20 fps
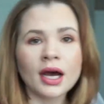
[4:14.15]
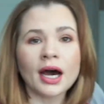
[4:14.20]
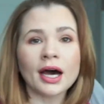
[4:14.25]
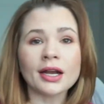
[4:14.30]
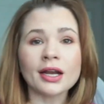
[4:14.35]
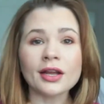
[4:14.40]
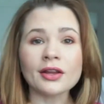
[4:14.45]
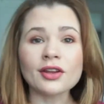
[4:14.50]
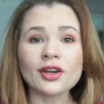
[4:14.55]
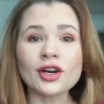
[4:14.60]

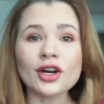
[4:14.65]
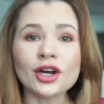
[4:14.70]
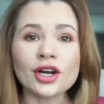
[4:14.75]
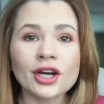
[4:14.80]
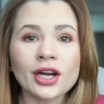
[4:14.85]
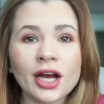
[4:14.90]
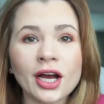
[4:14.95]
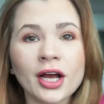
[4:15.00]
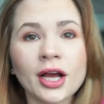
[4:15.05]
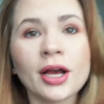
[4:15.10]

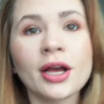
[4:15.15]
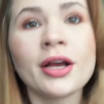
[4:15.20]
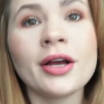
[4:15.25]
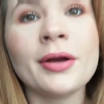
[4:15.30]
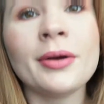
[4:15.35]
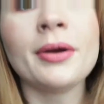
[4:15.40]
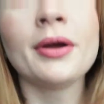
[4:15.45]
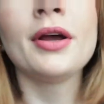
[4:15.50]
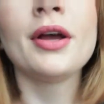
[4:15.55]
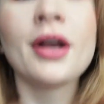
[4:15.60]
Another
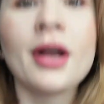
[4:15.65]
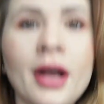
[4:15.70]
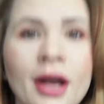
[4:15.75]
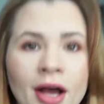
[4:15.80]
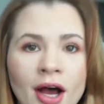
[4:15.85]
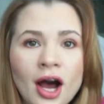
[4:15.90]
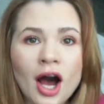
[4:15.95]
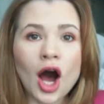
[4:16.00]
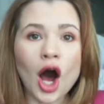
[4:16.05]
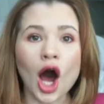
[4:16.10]

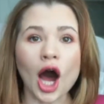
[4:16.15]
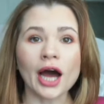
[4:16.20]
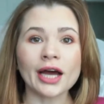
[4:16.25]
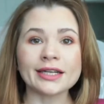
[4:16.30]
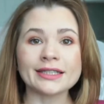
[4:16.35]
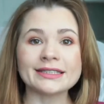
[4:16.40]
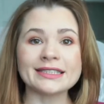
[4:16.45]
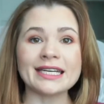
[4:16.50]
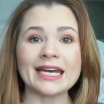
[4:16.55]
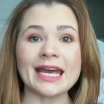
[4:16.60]

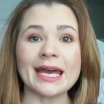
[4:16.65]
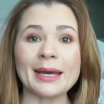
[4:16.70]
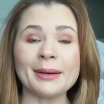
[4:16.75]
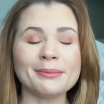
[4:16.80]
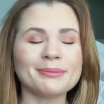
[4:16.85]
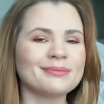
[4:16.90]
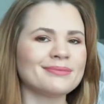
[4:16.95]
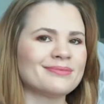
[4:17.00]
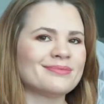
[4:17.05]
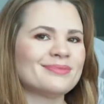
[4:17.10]
hot tip
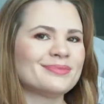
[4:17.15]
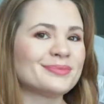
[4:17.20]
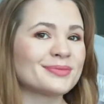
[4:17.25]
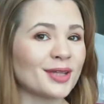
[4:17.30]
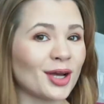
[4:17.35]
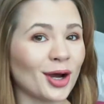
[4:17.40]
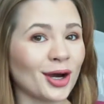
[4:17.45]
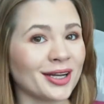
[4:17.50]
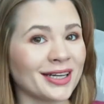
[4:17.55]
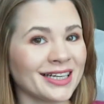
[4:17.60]

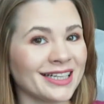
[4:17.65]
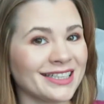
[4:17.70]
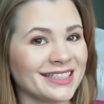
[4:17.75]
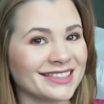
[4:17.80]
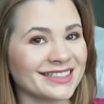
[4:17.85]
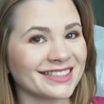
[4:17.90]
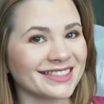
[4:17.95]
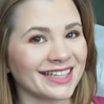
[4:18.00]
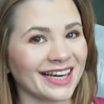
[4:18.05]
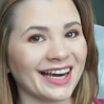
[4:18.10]
on
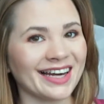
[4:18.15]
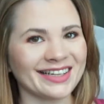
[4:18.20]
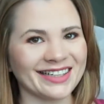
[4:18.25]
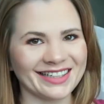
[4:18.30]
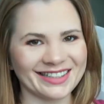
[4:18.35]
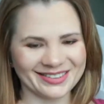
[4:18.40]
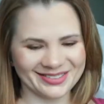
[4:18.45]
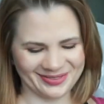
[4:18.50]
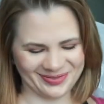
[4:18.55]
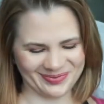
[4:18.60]
heat
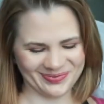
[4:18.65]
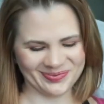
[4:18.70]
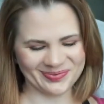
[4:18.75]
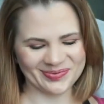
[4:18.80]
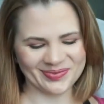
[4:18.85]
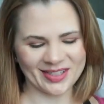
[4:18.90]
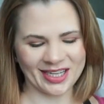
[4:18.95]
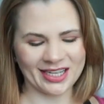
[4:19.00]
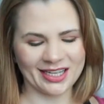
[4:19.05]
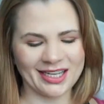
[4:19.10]
styling
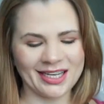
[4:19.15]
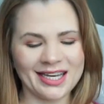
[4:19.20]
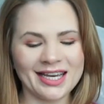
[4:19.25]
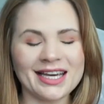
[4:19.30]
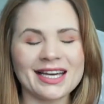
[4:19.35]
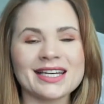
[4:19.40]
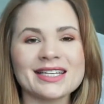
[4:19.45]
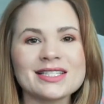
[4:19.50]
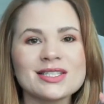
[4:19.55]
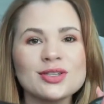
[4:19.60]

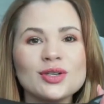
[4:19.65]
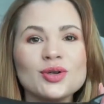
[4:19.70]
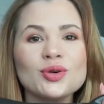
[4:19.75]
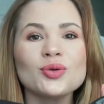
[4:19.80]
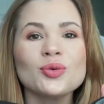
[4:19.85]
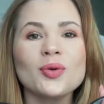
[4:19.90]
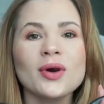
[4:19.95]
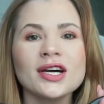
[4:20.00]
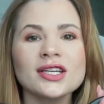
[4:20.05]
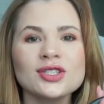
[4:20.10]
is
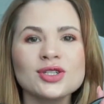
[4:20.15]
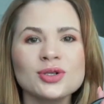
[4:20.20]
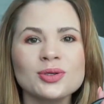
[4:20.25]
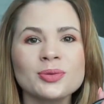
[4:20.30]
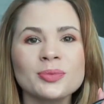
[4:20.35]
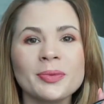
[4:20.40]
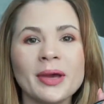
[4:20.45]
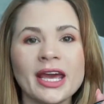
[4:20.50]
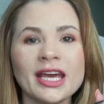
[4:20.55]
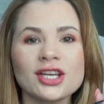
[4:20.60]
you want
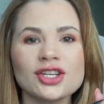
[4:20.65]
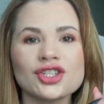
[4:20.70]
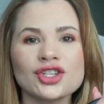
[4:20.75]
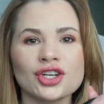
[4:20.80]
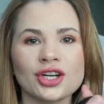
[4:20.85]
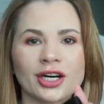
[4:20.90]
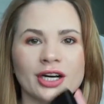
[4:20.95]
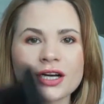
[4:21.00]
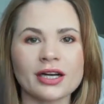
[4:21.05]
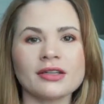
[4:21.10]
to make
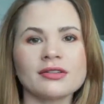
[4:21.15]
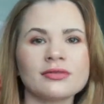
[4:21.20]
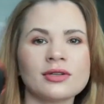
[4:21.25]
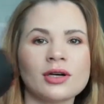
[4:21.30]
sure,